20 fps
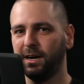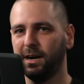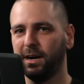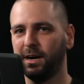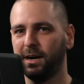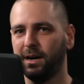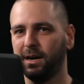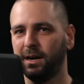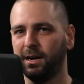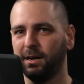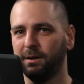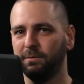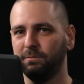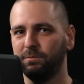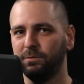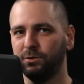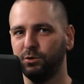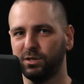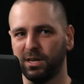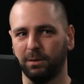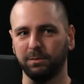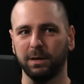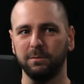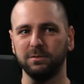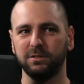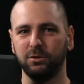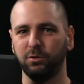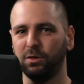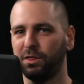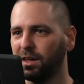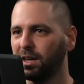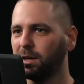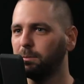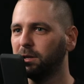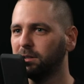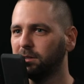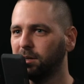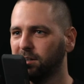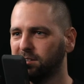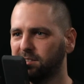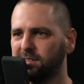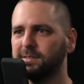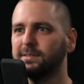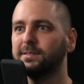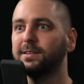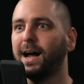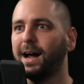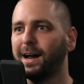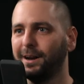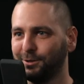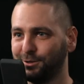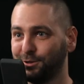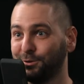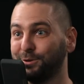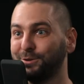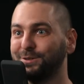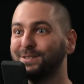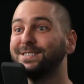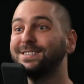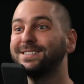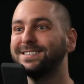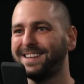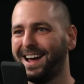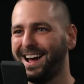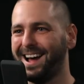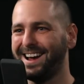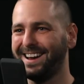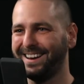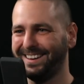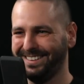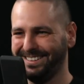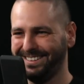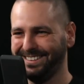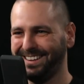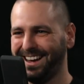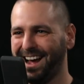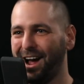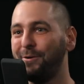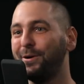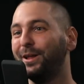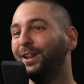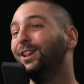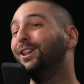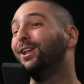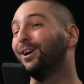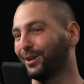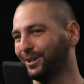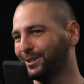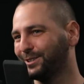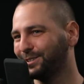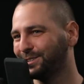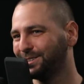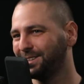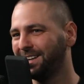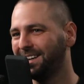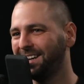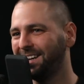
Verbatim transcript: uh, you sometimes you think about a style, a certain style, how it looks.